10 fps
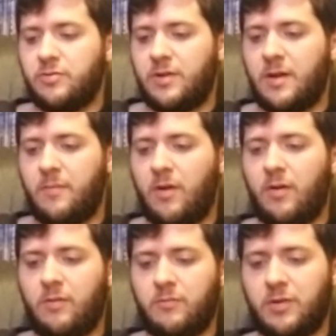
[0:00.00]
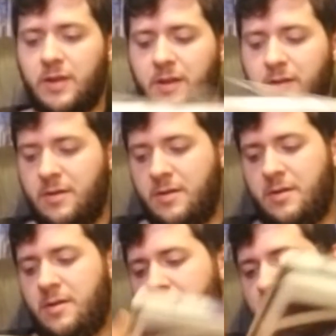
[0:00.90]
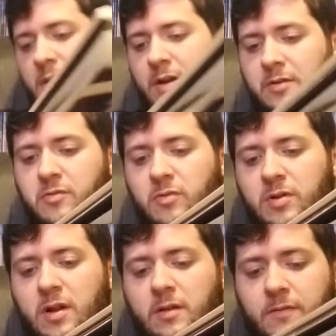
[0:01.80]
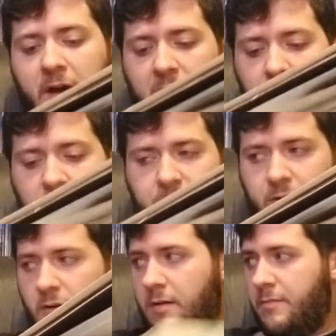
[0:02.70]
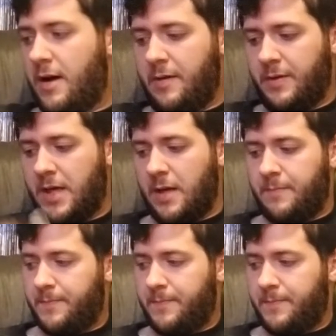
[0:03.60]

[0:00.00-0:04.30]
them all in really like cool colored vinyl. I'll have to go out and buy them again.